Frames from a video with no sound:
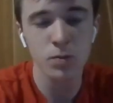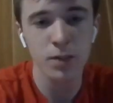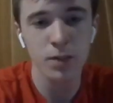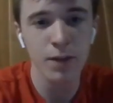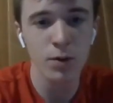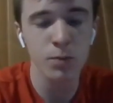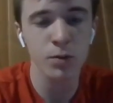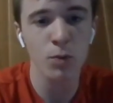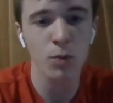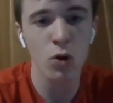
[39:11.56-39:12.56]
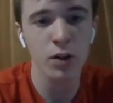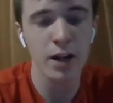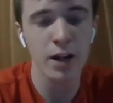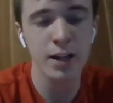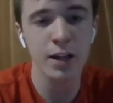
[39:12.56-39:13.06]
giving him the ball
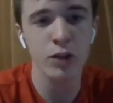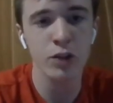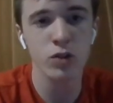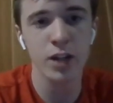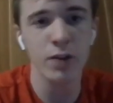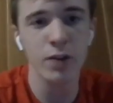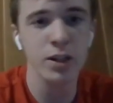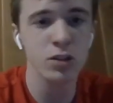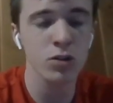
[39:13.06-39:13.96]
in any dangerous areas.